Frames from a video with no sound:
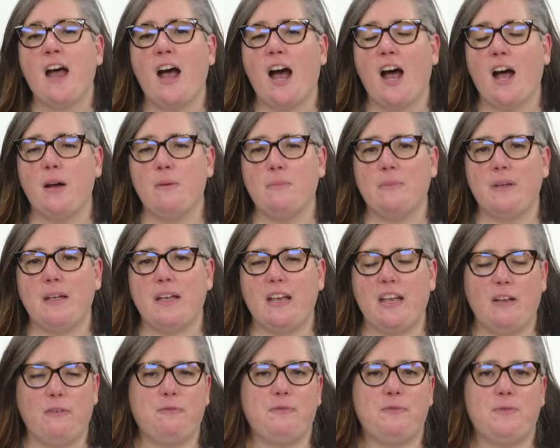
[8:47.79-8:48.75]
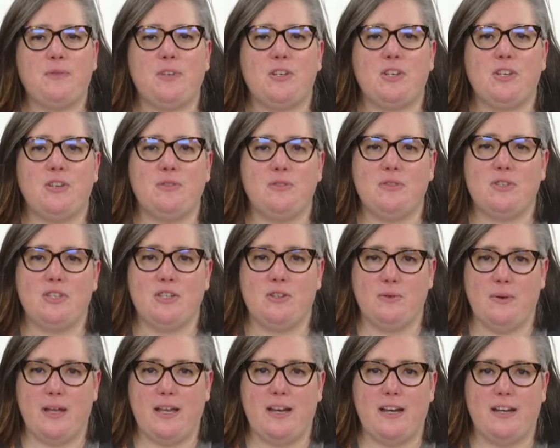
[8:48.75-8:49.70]
Um, if you
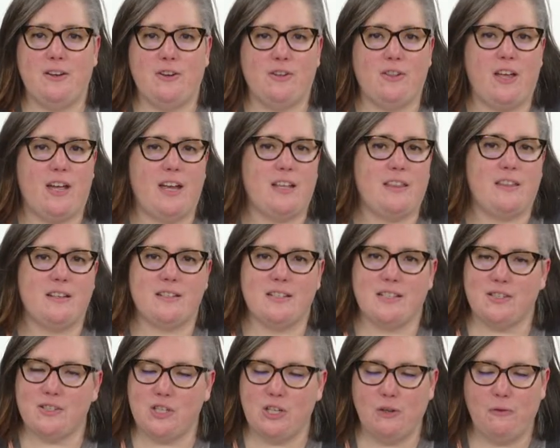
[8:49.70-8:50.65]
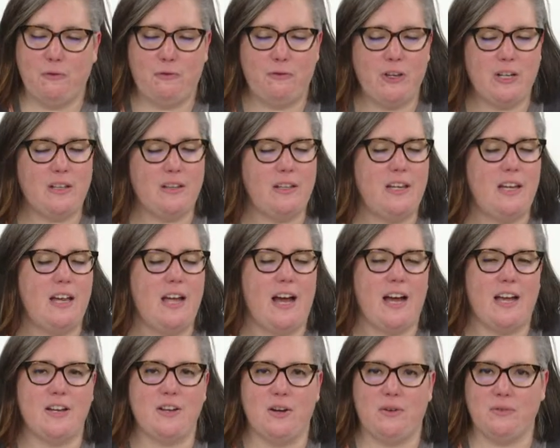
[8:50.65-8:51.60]
do it and you're like, this is too fiddly,
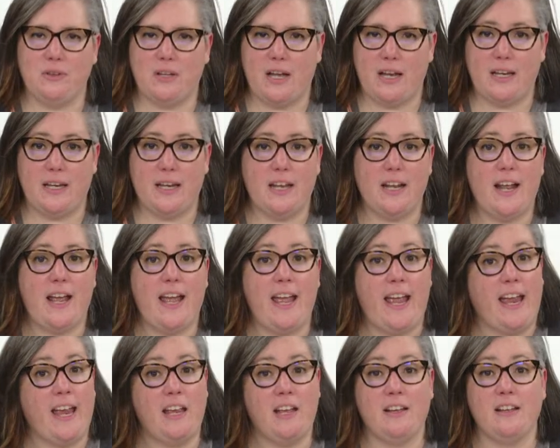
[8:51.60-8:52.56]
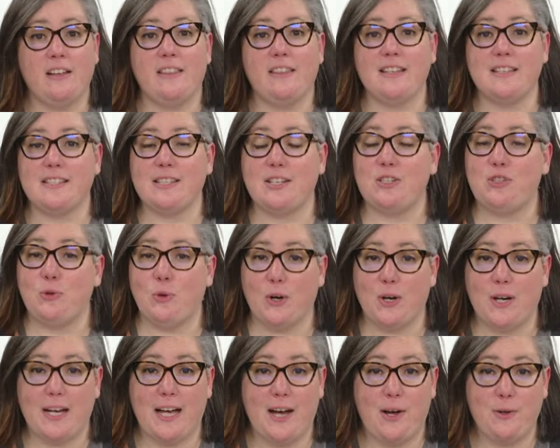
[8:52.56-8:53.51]
I don't like it, hey, this is
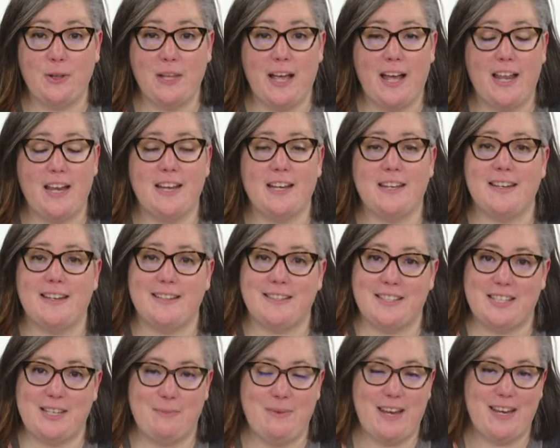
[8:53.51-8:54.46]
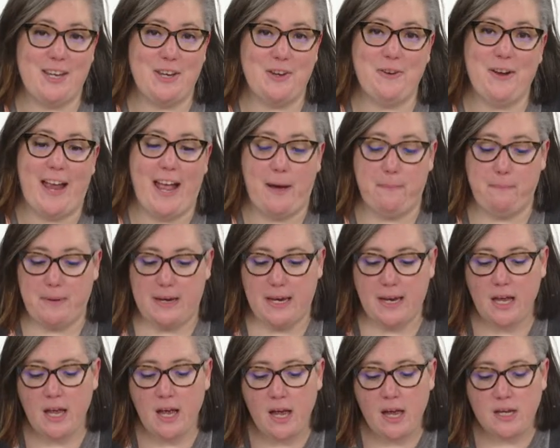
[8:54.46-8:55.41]
your cowlette, it needs to make you
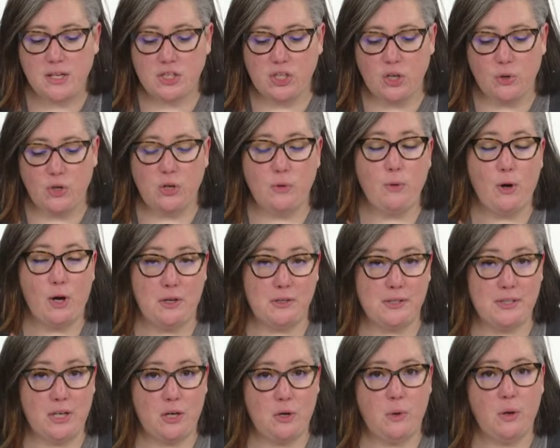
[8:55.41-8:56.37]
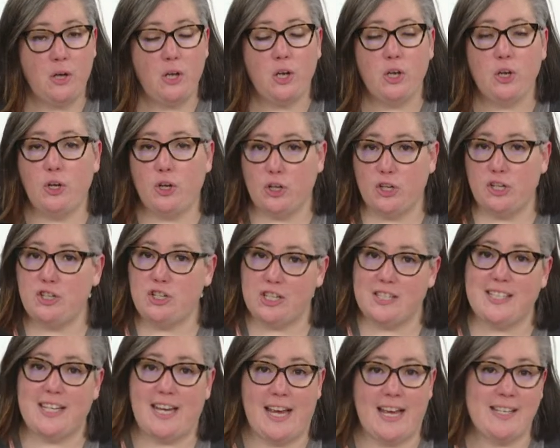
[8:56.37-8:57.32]
happy. So you also could
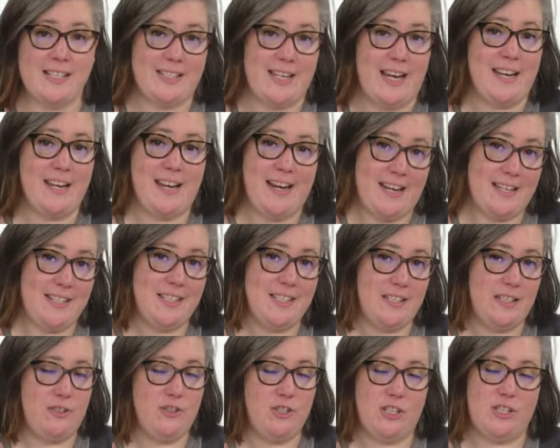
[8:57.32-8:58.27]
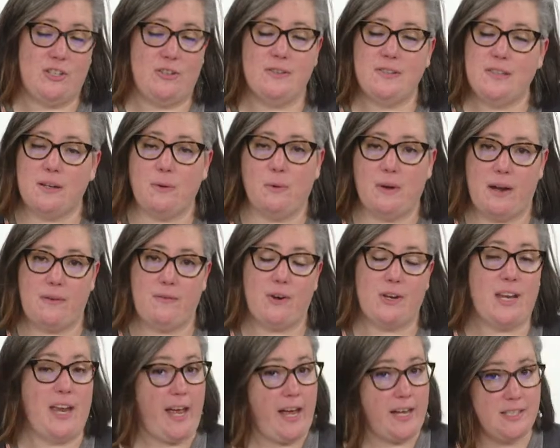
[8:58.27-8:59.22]
just cast on nine stitches using whatever
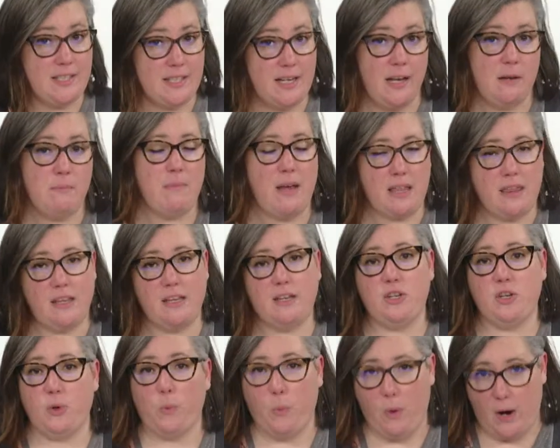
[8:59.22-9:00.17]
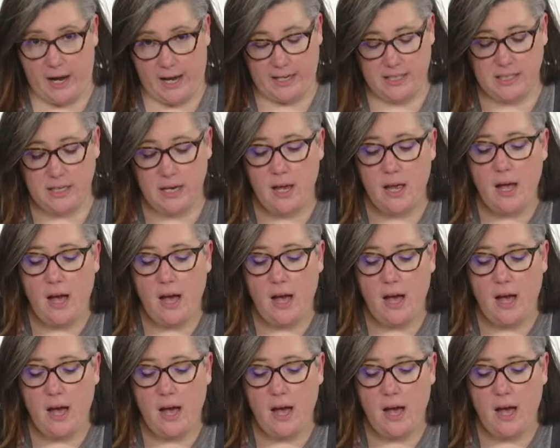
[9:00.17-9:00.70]
cast on method you want.